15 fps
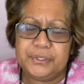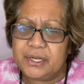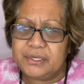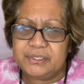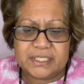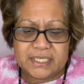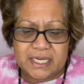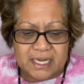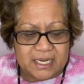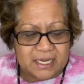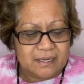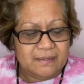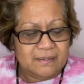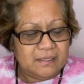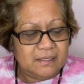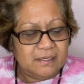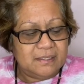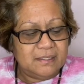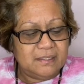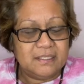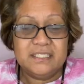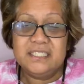don't send it,
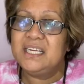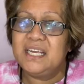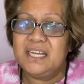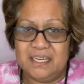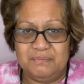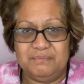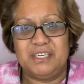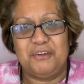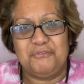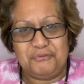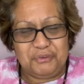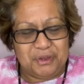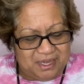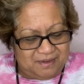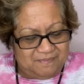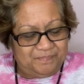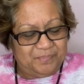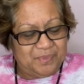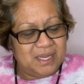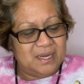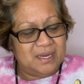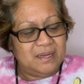send them something,
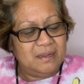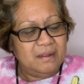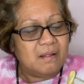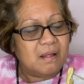you know.